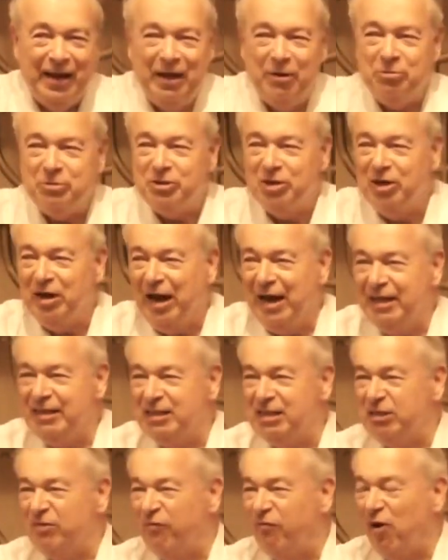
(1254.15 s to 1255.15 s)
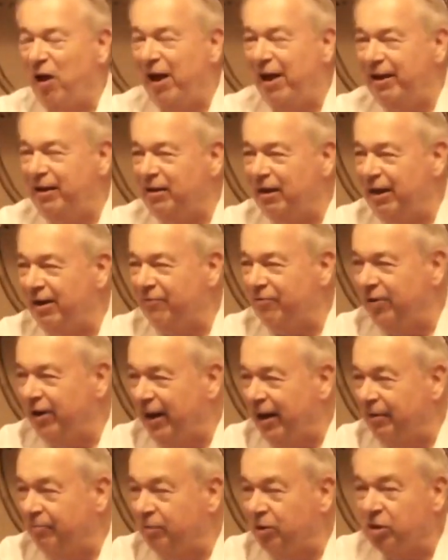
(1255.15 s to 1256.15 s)
It was the nicest flight I ever
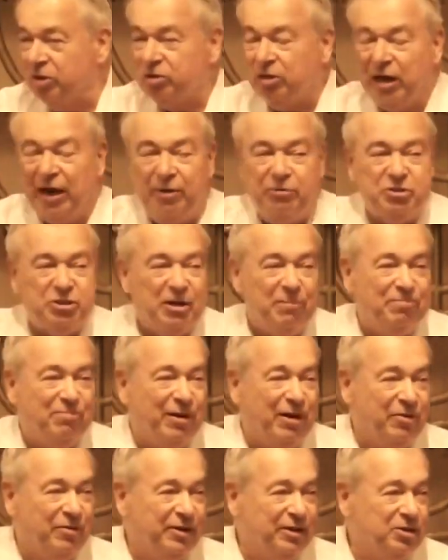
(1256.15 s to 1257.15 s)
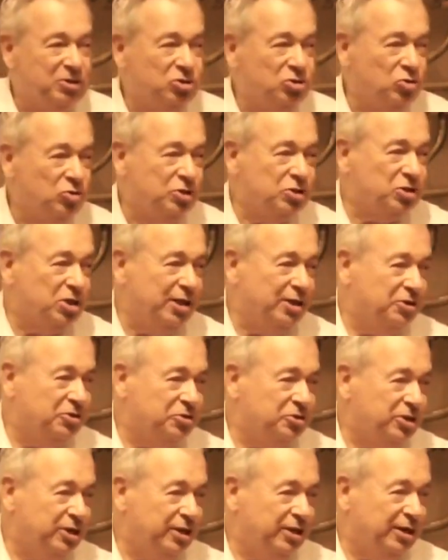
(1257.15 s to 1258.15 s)
had, because I was comparing Jewish
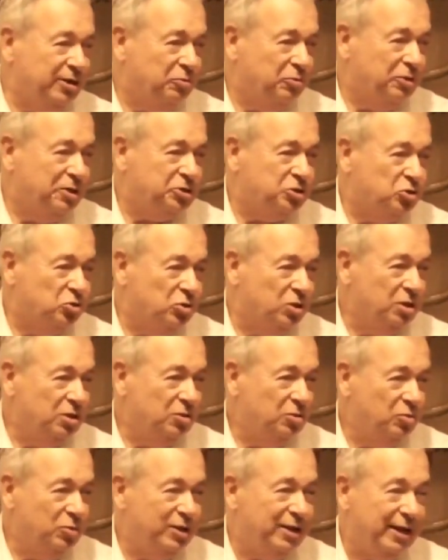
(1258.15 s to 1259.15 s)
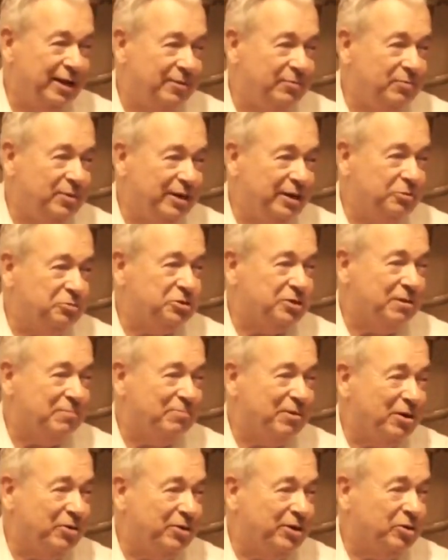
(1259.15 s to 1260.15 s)
liturgy and ritual with him, and he was
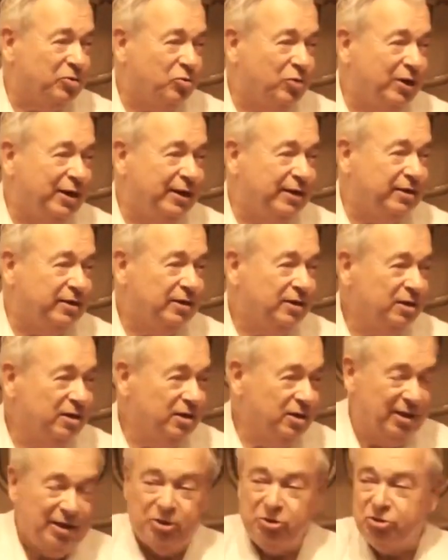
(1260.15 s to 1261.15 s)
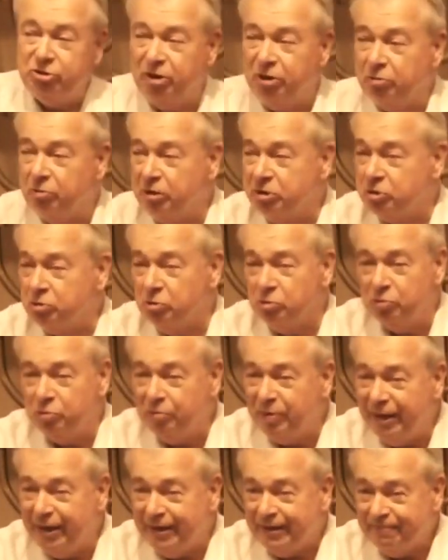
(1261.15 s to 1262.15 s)
comparing Greek liturgy and ritual
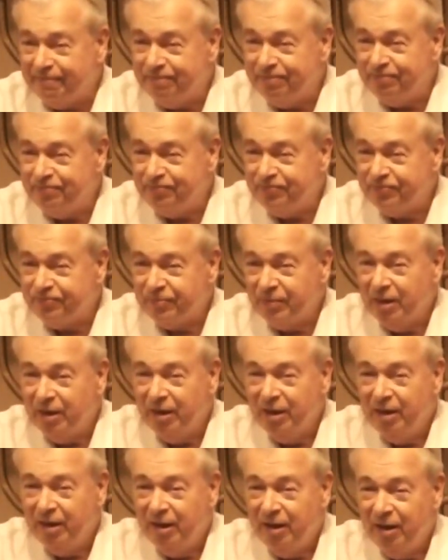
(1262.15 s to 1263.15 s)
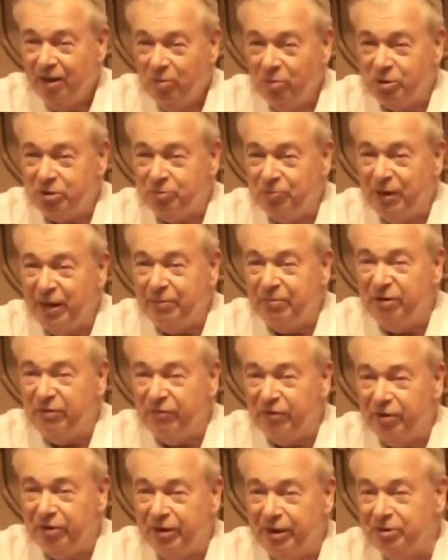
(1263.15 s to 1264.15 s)
with me, which made me
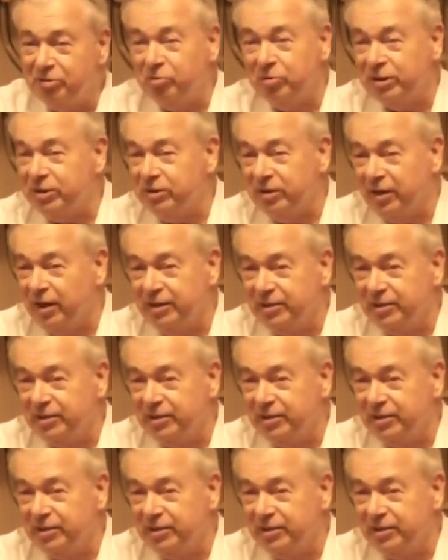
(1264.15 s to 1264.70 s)
very interested.